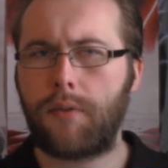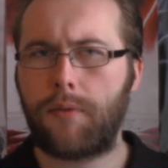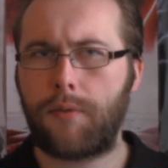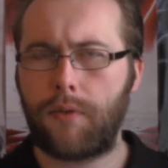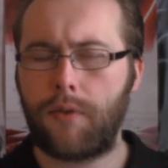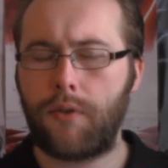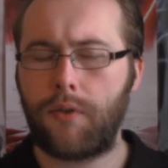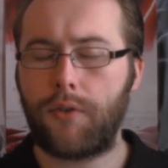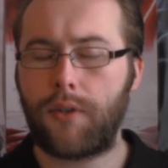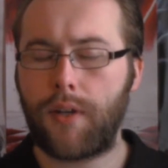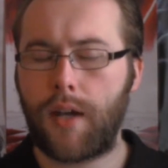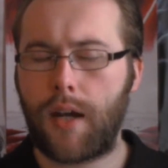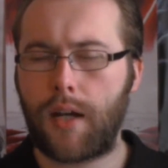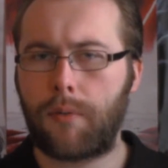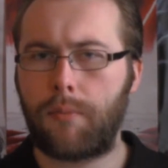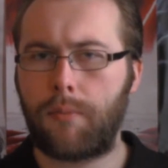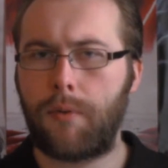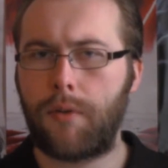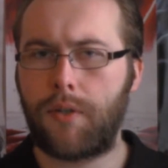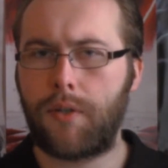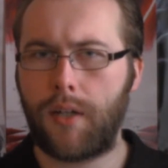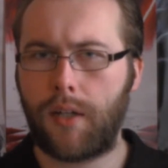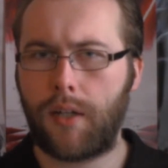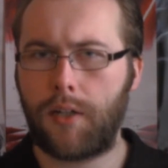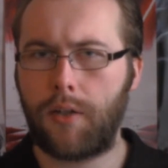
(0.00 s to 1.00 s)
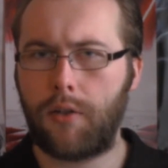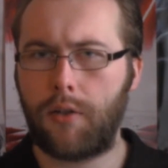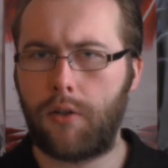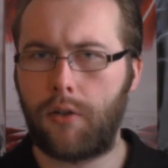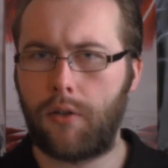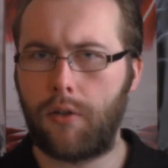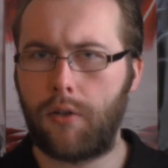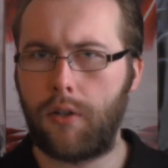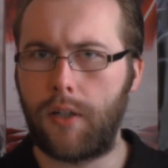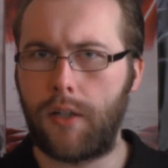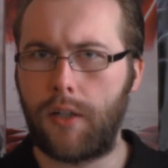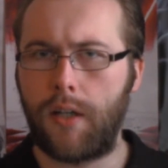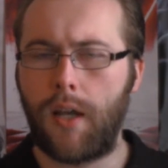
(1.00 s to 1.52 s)
The first act
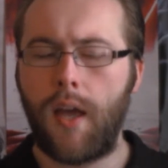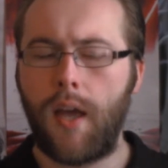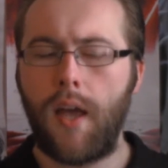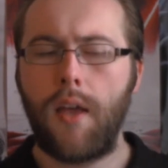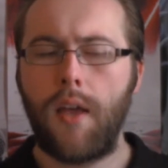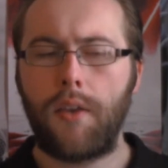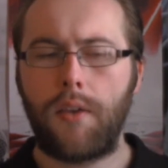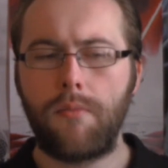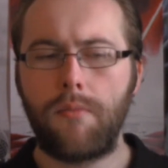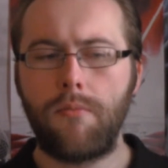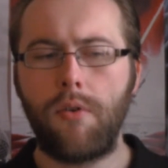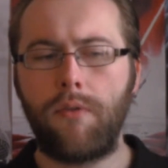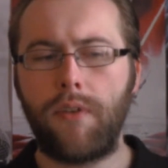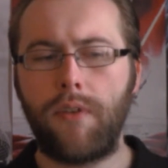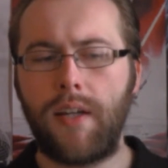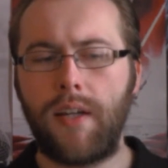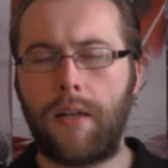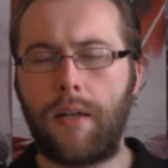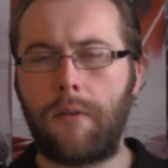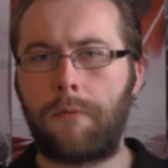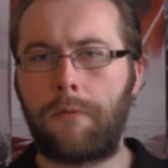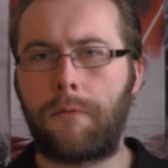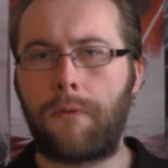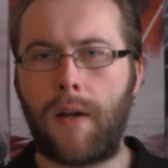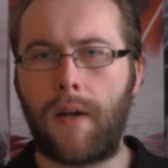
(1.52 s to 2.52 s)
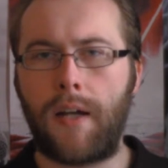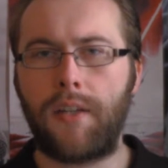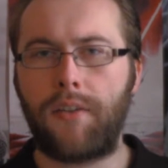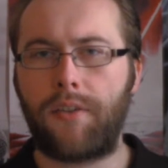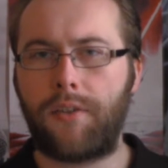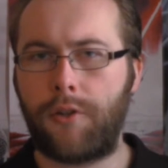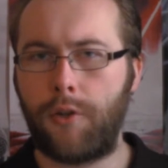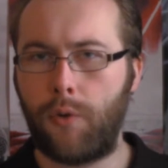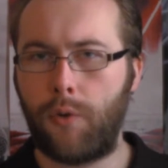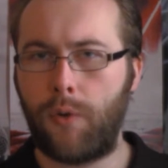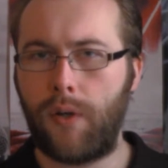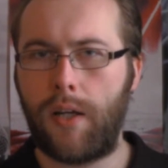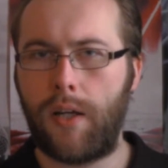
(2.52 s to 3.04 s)
particularly, the movie invites
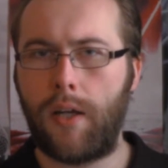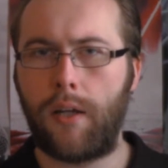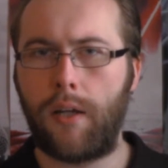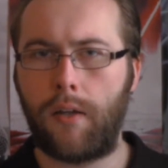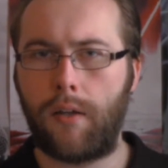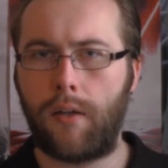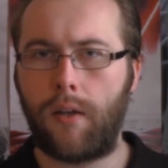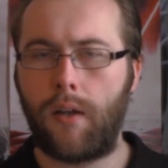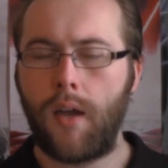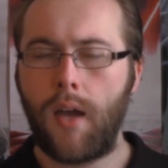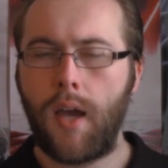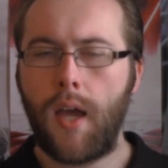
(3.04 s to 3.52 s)
you in,